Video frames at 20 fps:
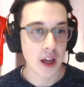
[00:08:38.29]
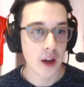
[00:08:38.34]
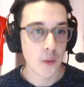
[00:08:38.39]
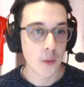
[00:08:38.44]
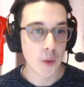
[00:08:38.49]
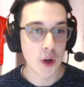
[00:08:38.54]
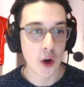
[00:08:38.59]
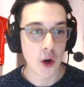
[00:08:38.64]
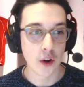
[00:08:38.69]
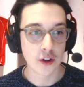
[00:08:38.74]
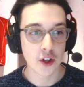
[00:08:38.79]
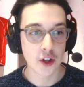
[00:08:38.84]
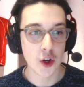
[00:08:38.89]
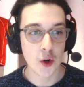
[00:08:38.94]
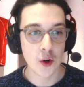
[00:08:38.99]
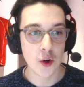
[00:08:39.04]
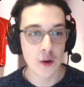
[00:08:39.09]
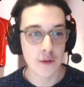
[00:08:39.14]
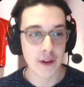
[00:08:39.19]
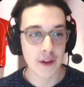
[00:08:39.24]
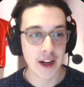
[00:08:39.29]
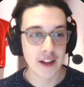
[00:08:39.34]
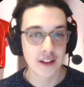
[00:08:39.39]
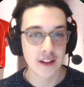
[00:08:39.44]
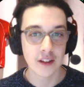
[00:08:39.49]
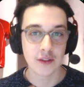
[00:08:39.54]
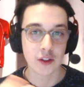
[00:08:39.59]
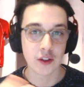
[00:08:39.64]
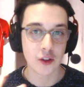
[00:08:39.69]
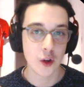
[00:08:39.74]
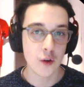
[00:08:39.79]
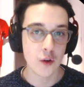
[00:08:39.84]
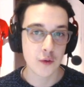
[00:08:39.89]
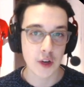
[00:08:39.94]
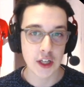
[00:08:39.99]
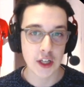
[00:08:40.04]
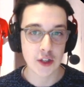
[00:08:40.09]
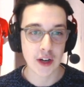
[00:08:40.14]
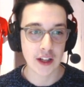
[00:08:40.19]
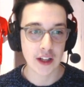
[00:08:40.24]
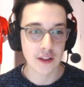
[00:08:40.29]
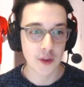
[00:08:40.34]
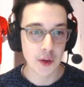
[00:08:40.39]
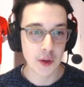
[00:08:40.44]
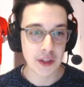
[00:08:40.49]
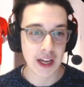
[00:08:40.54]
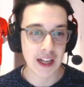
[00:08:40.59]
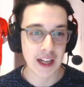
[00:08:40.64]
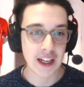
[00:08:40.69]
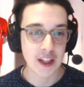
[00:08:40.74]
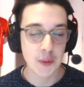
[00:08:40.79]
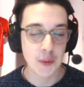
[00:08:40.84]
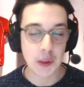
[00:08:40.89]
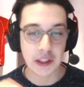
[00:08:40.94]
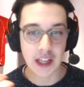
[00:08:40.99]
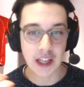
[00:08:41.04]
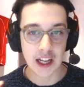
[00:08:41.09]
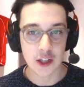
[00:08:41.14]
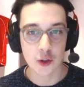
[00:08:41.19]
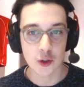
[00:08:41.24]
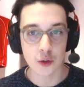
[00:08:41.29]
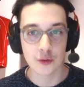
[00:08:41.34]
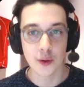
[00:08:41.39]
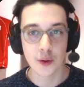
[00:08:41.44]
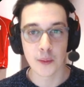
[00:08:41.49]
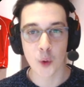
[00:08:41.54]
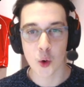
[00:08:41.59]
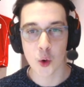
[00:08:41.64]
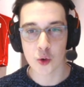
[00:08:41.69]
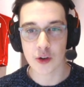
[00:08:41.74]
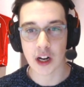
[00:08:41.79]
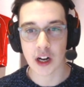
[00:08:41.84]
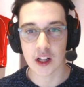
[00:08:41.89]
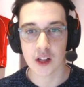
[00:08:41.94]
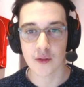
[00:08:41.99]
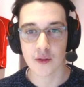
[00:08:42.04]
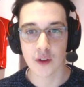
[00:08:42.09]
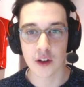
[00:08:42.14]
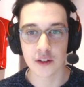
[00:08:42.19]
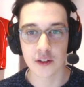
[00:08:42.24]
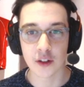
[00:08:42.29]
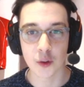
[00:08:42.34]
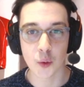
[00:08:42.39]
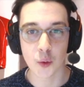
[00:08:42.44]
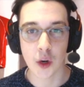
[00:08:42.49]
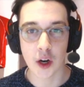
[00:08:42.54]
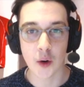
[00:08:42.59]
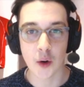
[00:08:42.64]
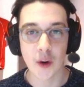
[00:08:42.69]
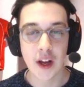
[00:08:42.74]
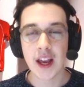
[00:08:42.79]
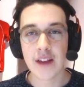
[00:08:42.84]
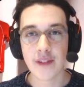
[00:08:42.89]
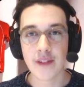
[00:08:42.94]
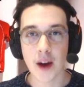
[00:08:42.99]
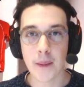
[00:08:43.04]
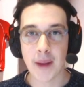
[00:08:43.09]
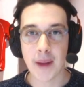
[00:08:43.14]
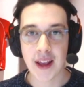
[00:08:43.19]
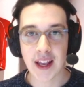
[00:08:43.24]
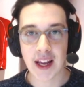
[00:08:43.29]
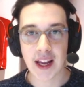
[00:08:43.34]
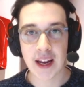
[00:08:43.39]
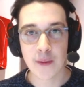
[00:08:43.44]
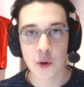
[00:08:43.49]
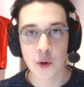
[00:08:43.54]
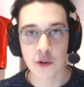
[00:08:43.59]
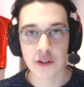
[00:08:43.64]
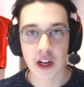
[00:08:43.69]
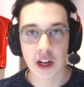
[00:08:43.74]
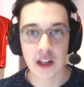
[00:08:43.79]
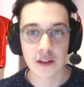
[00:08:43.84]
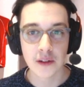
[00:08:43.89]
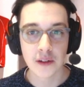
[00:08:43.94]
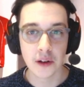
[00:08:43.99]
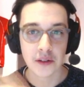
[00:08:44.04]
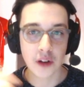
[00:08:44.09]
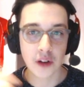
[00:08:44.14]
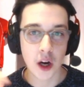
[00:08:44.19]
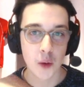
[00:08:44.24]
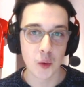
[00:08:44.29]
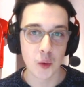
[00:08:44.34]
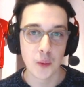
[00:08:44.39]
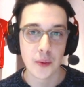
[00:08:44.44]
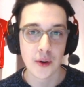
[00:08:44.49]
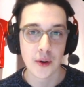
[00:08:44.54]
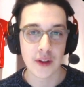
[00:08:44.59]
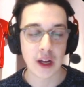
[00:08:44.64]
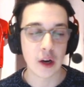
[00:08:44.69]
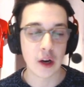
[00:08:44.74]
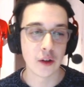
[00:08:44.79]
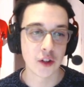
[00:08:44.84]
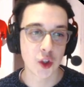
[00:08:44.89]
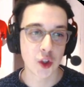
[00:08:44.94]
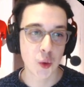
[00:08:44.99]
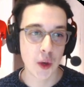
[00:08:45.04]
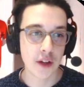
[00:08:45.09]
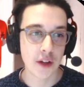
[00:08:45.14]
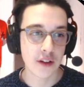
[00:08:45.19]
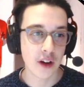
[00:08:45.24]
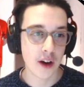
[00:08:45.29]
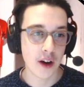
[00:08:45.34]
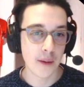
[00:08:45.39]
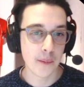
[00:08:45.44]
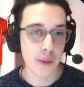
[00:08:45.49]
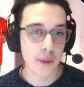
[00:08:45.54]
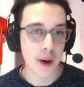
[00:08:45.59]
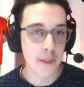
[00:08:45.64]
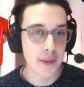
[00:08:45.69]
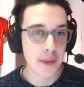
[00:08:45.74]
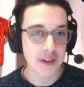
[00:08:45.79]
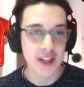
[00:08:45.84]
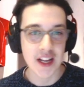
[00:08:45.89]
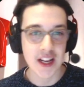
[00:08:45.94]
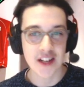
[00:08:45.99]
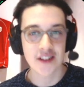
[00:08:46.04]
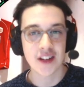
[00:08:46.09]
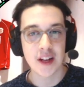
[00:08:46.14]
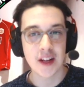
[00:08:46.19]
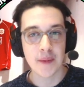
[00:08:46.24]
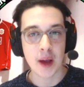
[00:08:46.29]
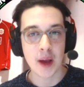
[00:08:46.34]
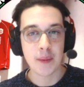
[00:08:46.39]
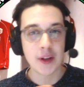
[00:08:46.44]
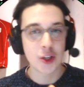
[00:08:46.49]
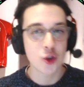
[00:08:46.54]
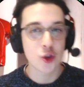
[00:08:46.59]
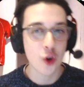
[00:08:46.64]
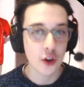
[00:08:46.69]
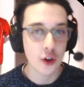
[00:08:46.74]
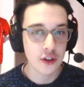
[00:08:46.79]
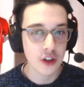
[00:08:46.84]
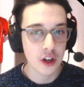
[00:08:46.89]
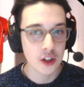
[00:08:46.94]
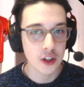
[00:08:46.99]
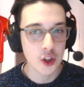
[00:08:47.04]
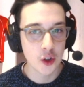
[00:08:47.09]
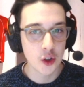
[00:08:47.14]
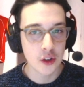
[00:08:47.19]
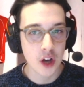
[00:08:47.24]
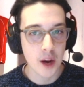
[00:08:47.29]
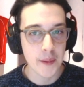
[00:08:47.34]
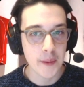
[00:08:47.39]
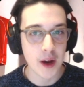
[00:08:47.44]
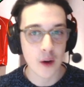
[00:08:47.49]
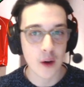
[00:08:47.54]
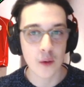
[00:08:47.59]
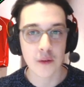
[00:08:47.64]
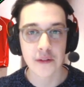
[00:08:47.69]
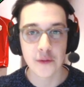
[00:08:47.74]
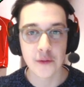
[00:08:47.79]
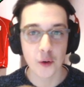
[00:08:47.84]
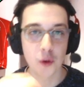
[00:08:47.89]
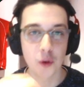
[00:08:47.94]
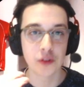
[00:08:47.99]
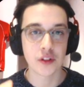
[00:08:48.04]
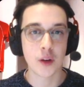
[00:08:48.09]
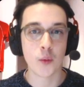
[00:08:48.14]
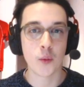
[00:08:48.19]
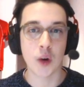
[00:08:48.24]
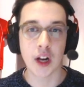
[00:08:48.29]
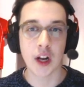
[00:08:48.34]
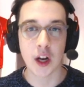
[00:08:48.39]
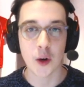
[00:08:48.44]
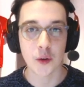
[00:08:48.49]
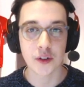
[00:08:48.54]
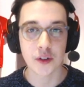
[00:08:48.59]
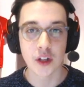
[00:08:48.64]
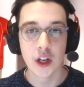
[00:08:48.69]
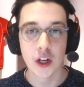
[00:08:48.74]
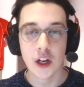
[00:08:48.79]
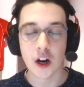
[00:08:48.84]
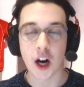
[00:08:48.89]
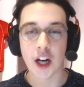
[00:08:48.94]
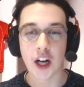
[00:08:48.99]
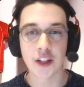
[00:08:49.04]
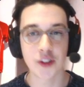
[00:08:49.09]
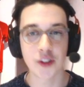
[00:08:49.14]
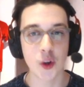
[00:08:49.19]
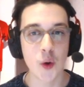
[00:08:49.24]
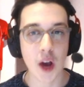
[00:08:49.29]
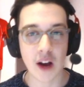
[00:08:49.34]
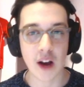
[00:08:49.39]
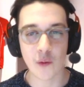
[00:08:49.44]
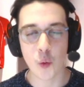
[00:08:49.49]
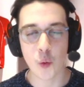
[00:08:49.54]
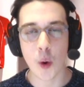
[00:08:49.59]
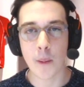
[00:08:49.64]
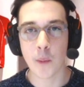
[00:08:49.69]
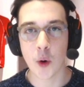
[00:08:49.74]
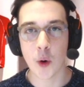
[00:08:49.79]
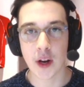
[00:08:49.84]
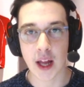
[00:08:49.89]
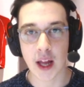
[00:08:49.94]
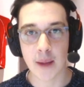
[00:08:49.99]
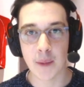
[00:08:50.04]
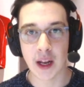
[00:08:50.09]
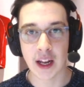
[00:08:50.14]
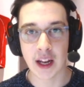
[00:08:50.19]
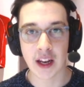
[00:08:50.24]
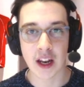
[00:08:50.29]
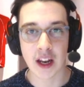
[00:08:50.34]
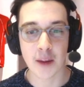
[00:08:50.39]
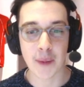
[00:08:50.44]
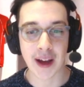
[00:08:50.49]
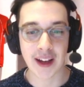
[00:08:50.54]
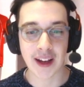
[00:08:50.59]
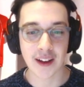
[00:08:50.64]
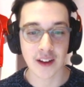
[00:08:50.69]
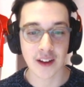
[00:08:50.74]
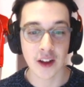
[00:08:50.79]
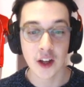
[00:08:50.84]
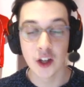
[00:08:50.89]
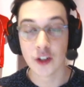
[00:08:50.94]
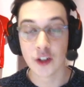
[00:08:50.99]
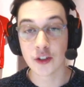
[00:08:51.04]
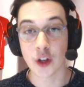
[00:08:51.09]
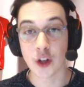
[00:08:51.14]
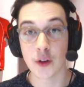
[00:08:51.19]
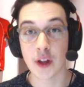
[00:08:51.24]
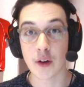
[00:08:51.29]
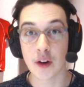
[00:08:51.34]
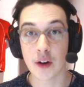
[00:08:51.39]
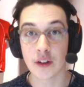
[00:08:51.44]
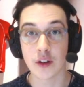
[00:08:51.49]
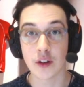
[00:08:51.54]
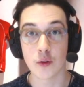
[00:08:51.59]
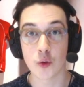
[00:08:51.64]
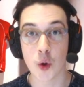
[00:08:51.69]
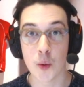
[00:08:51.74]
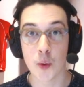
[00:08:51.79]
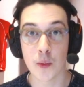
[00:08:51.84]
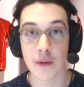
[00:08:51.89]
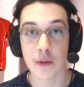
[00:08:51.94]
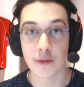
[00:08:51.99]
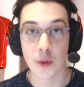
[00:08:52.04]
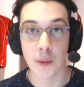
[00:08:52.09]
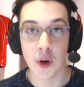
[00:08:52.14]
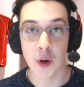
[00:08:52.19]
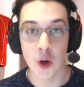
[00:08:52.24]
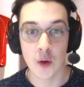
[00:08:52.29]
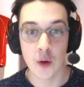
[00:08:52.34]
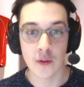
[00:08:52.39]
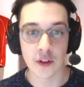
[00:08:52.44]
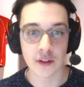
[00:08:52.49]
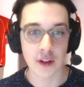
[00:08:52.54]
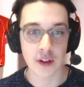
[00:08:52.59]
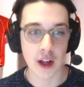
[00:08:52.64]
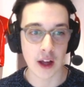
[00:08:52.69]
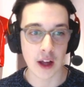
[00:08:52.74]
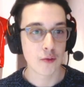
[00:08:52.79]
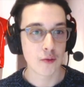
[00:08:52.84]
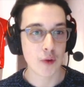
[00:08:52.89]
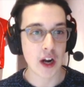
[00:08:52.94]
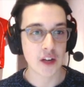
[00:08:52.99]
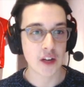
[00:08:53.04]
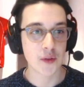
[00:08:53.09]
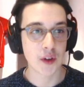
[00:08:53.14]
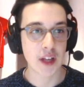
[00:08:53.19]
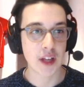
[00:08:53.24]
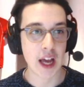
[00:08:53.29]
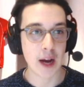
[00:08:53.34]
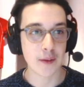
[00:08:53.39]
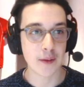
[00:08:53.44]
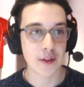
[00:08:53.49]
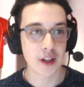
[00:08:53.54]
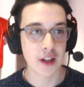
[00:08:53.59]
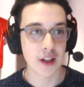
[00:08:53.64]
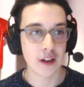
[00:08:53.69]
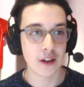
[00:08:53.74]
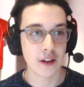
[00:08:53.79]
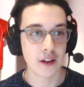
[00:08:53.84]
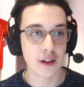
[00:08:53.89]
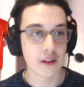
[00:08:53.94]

We've got 2 new faces for 2 free transfers, and there's potential for more transfers as well. If I make any more transfers, I will put that on Twitter, but potentially maybe Trossard could come out for someone else. I do have 1.8 million in the bank, so there is room for manoeuvres there. Rashford captain.